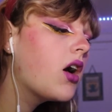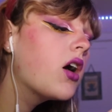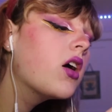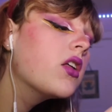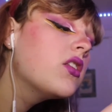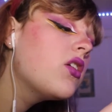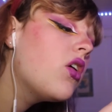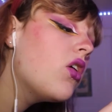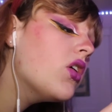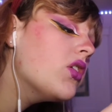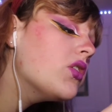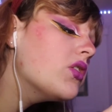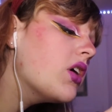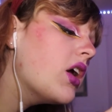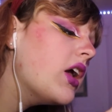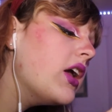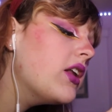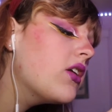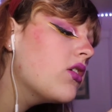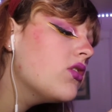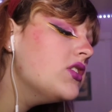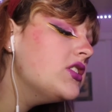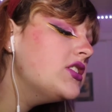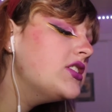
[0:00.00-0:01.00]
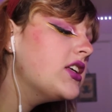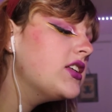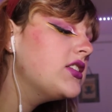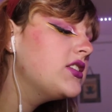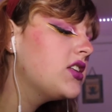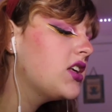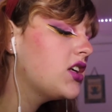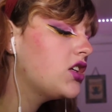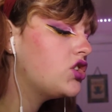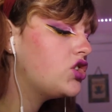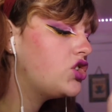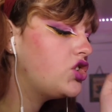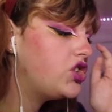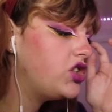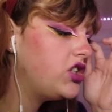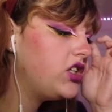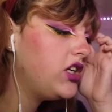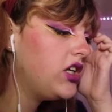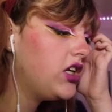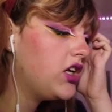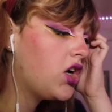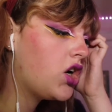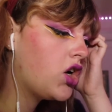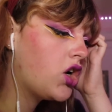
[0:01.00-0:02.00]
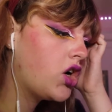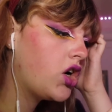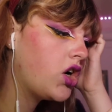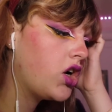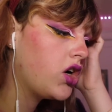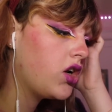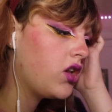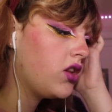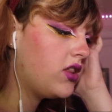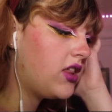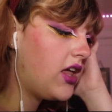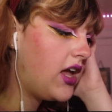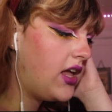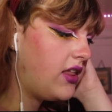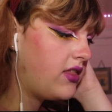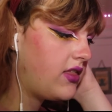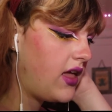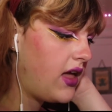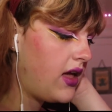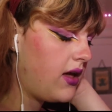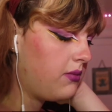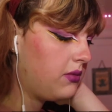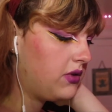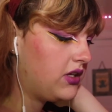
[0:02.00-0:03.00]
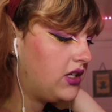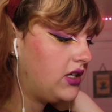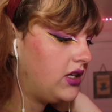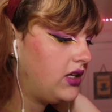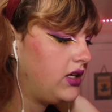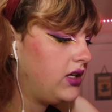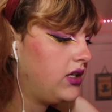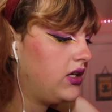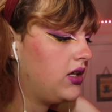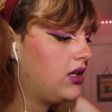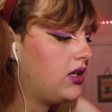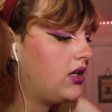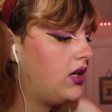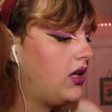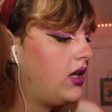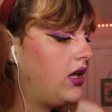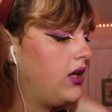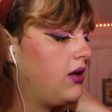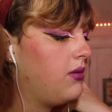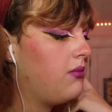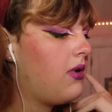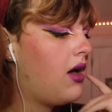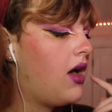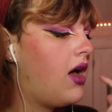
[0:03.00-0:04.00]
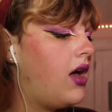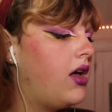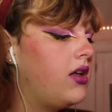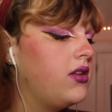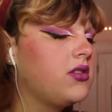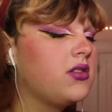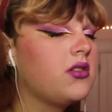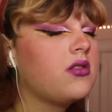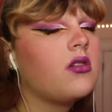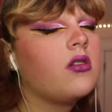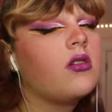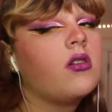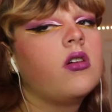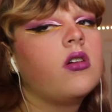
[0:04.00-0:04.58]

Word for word: the it only says she, her, they, them, he, him, us.